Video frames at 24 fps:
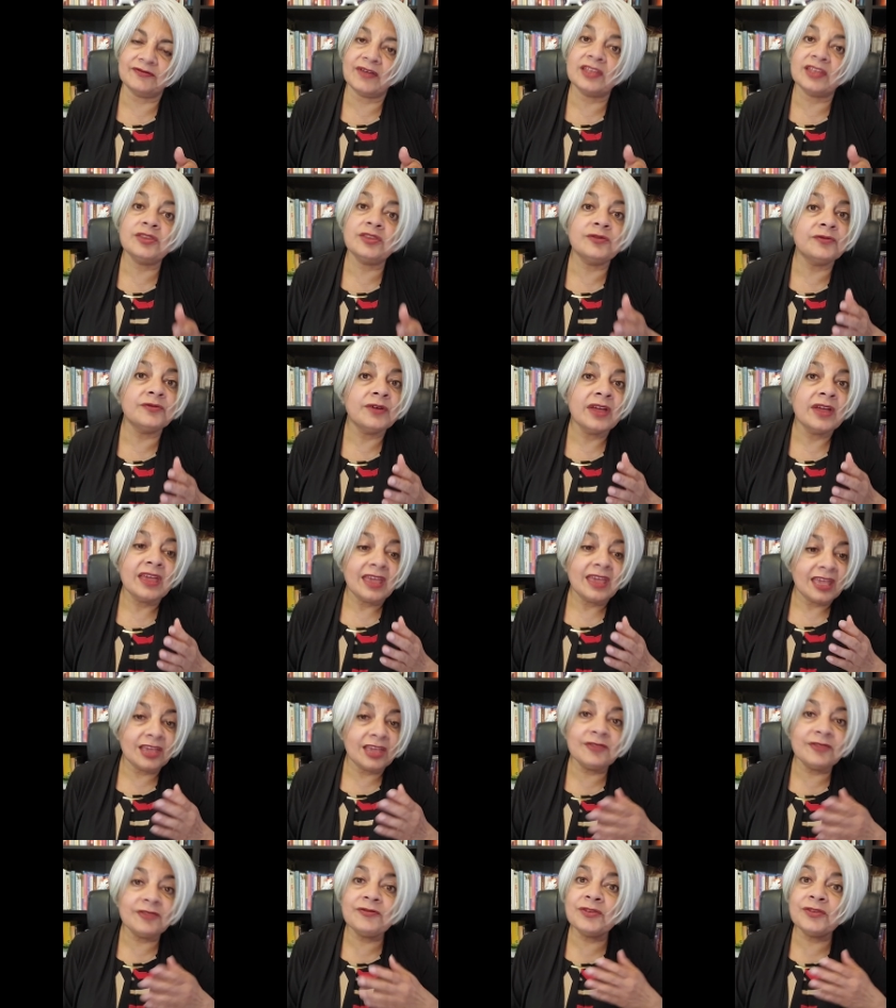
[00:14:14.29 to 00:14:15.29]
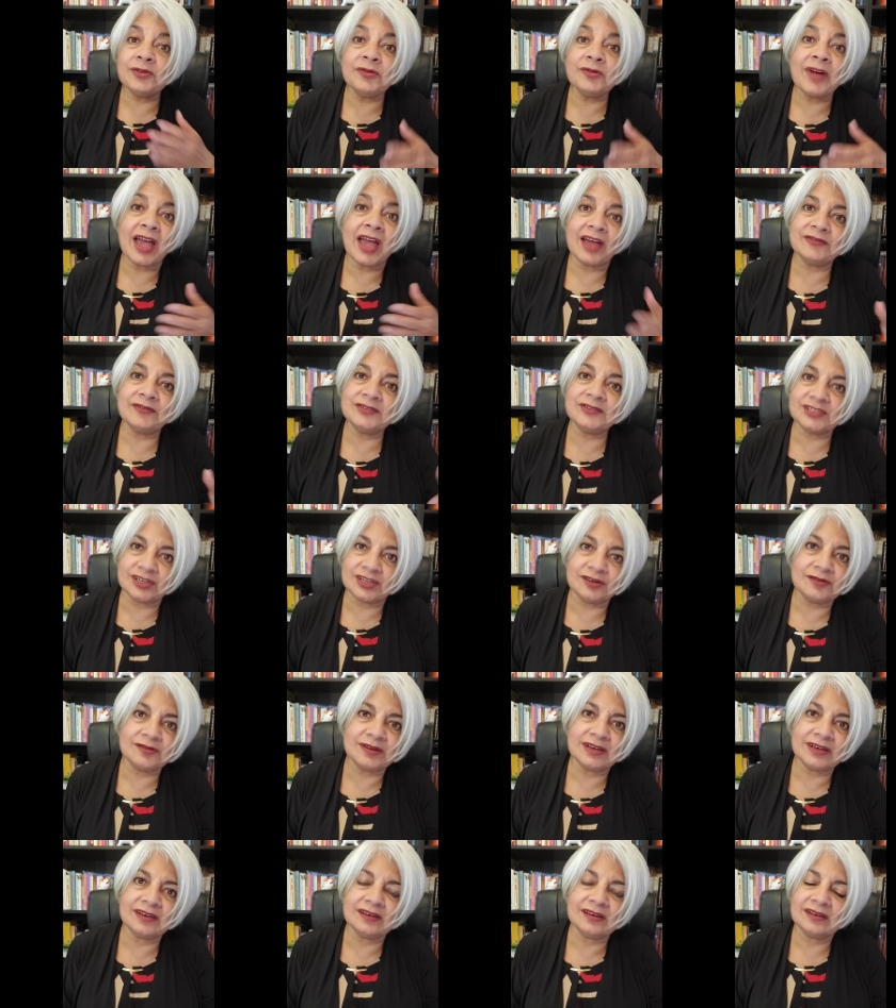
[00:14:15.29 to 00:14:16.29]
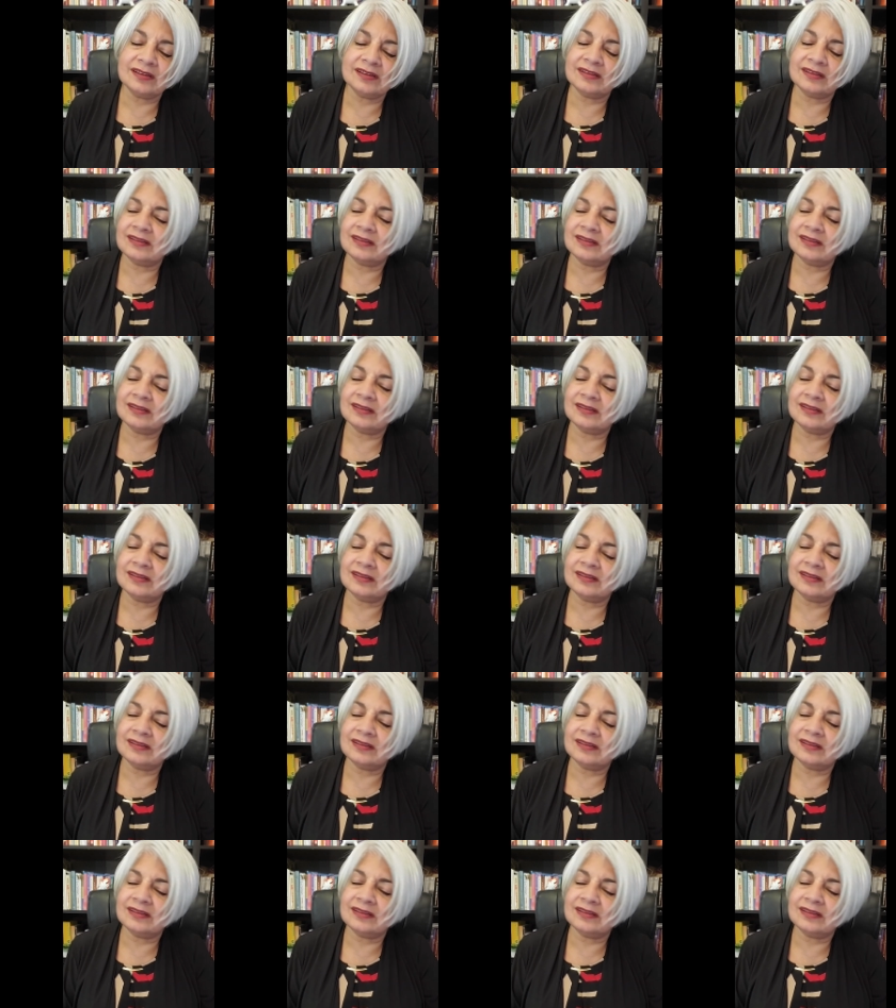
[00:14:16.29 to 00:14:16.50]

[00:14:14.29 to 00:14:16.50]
And you, if you have children,